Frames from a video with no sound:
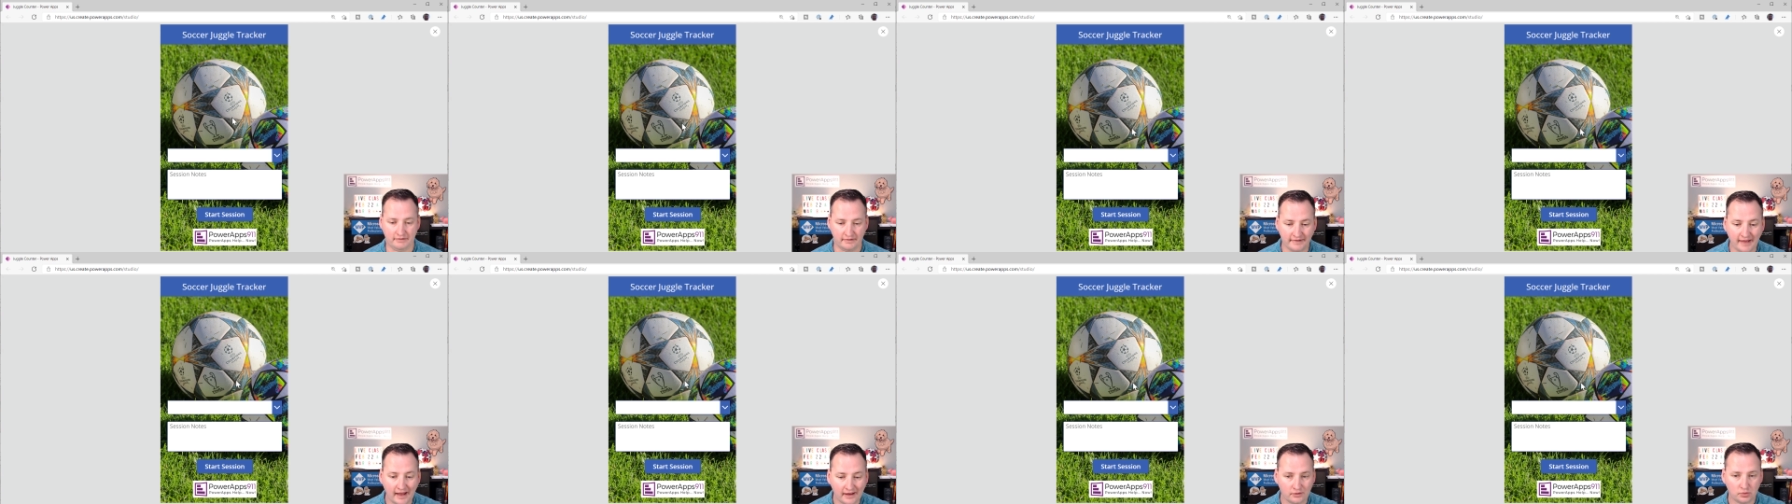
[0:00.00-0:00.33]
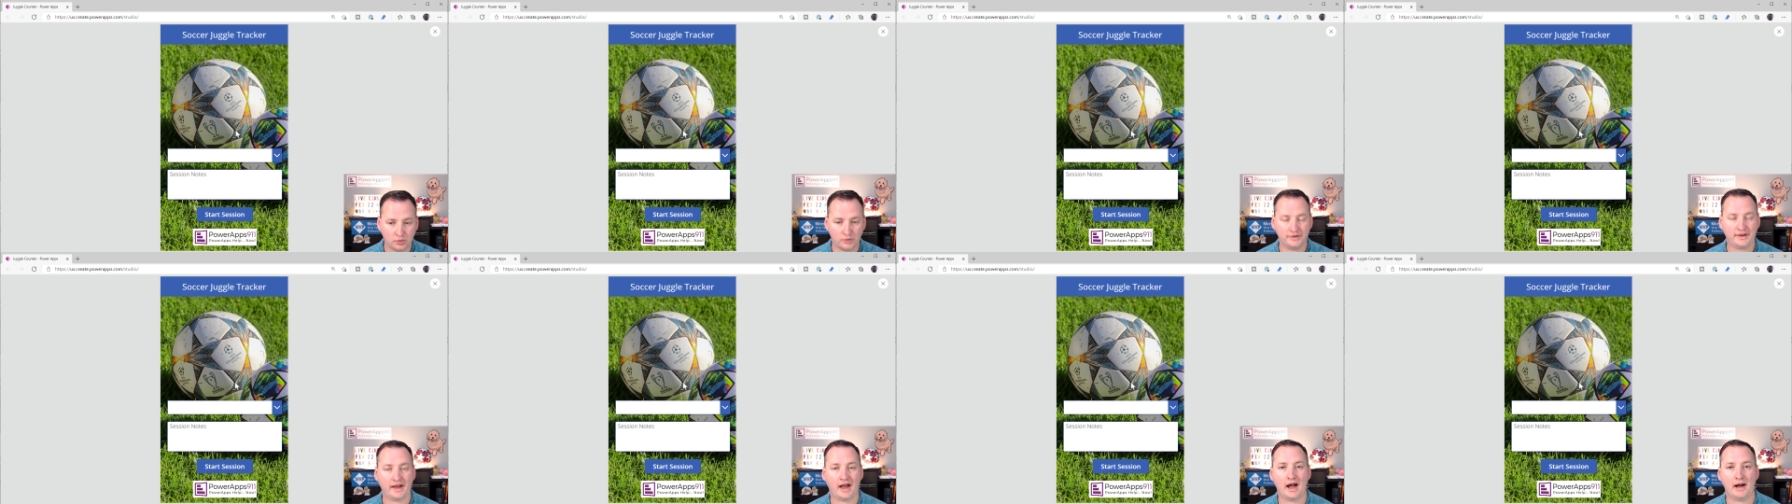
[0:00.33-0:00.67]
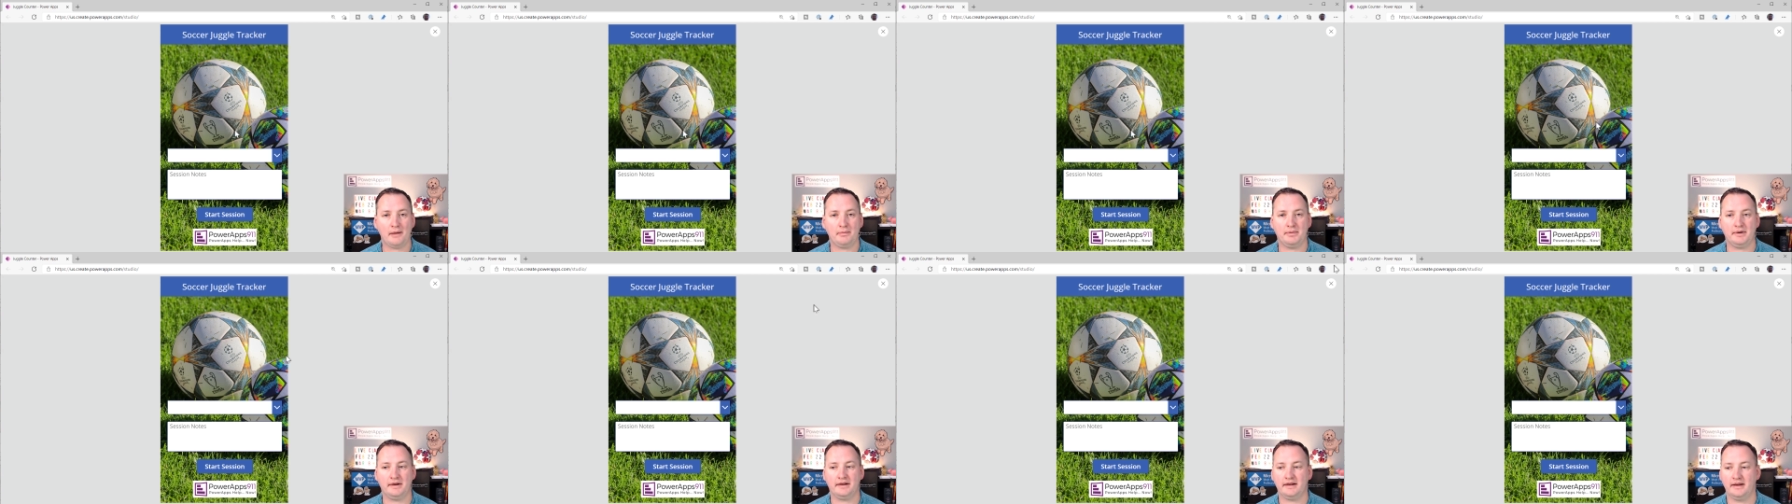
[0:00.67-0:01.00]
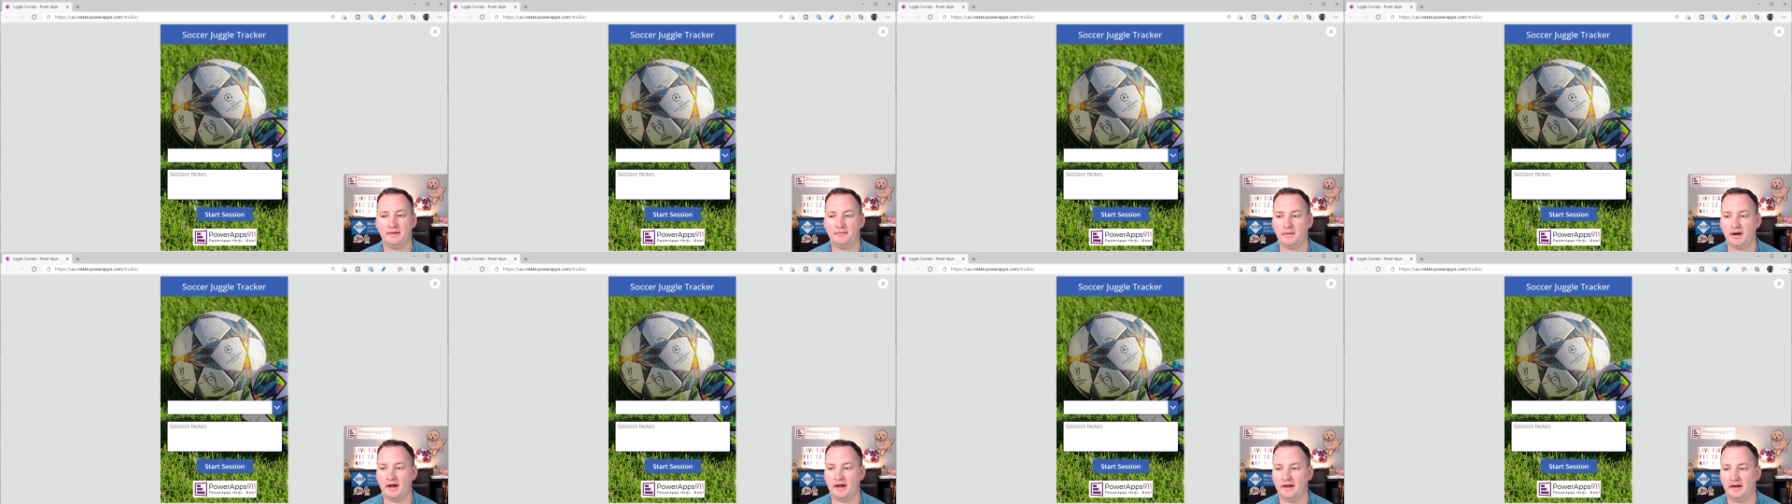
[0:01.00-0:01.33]
And that's what's happening
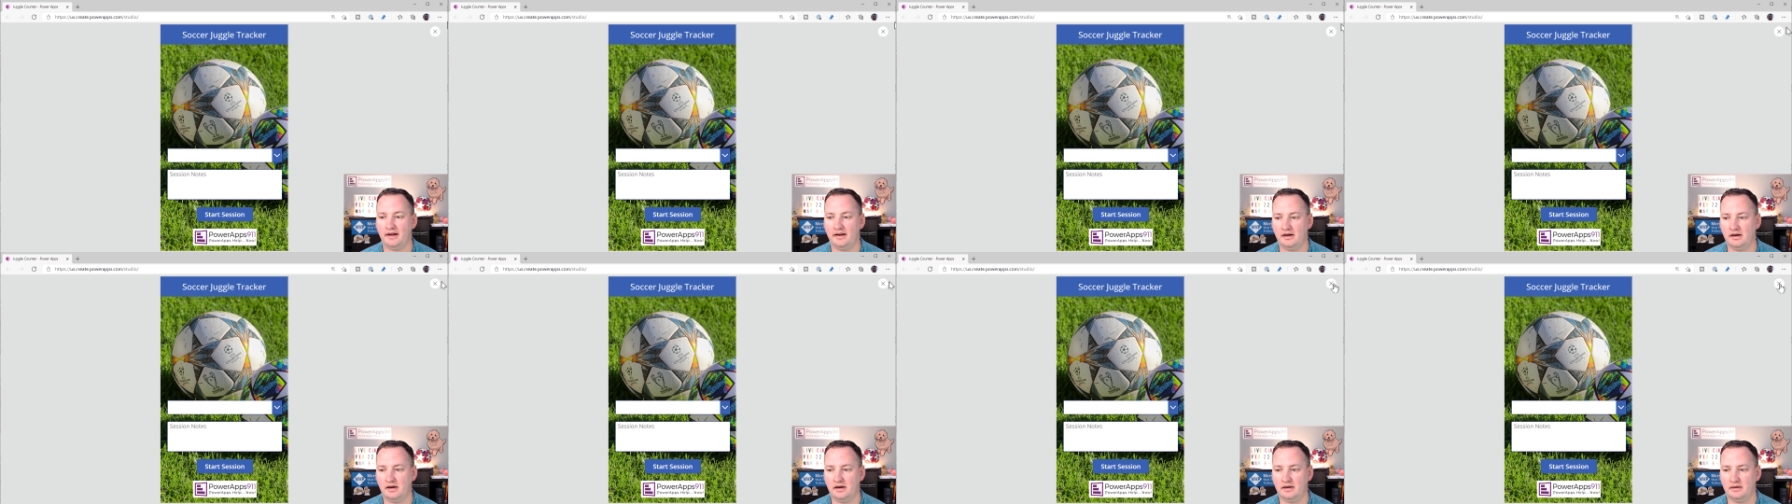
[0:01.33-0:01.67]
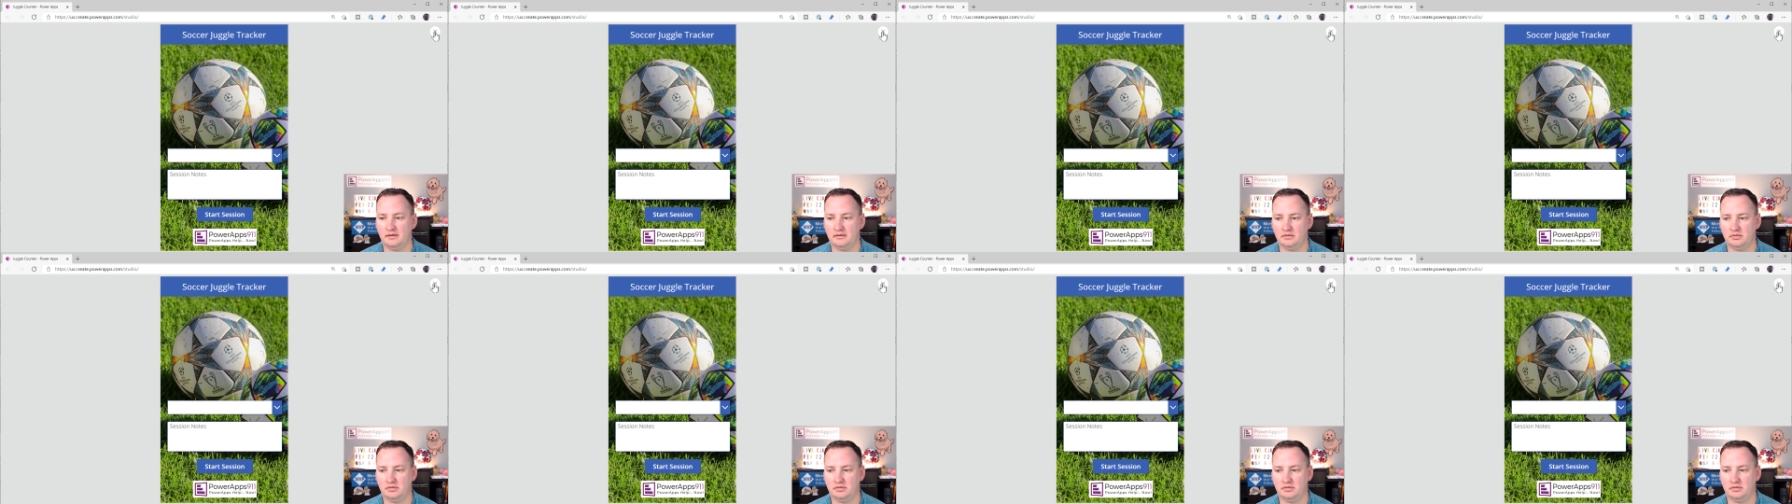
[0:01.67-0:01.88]
in my uh,